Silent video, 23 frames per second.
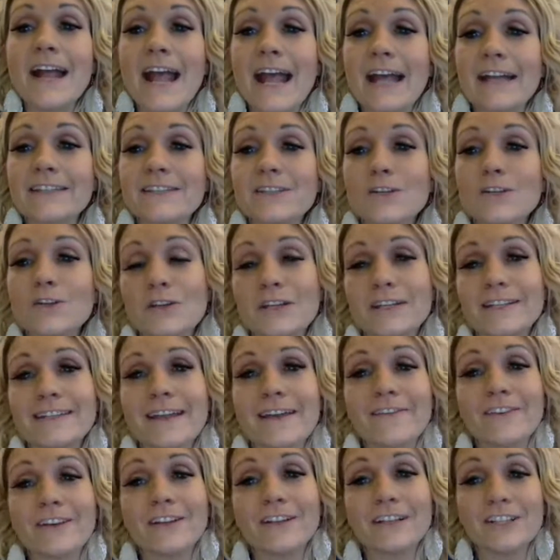And so you can
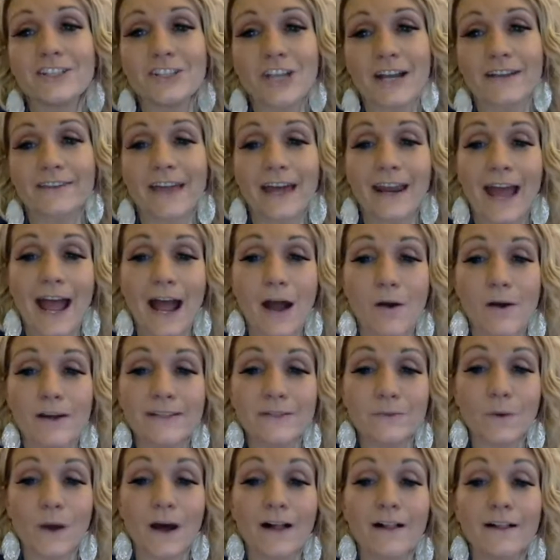definitely check that out
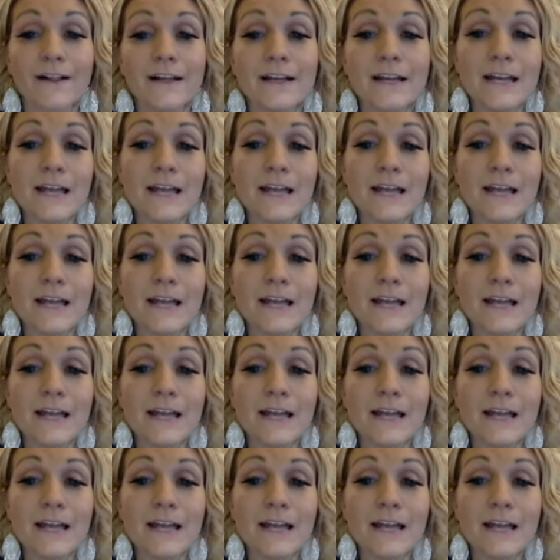as well.